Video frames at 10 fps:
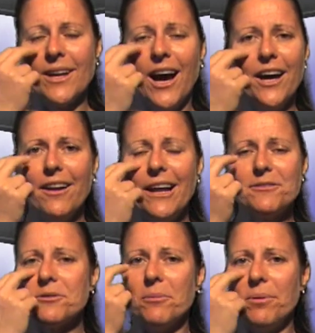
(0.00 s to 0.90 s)
I don't
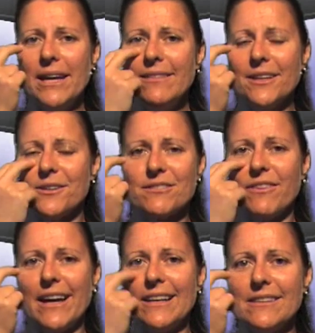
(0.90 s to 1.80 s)
have to repeat those
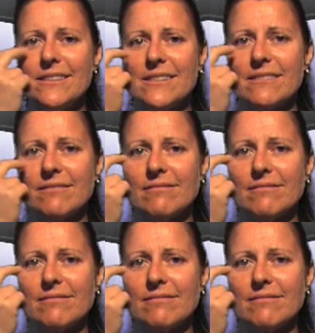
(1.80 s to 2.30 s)
failures.